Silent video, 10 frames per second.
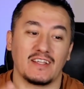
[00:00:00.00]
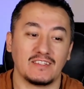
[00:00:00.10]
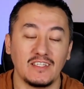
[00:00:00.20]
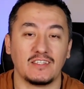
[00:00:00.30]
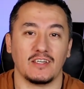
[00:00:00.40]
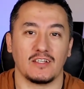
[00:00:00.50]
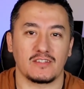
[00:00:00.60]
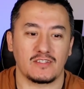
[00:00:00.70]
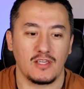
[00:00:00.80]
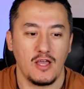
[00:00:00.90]
of
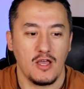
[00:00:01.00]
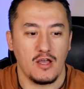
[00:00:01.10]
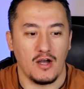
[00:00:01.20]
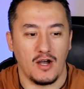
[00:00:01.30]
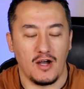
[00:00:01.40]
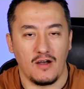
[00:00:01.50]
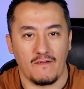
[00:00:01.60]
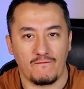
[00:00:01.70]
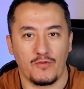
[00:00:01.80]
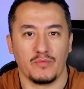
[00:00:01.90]
details
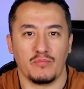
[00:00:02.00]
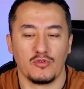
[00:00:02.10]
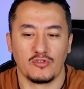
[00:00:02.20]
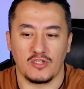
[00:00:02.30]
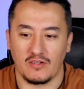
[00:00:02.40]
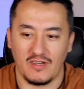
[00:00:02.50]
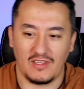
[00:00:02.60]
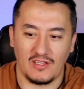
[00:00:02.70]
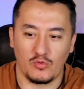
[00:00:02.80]
from the music, right? The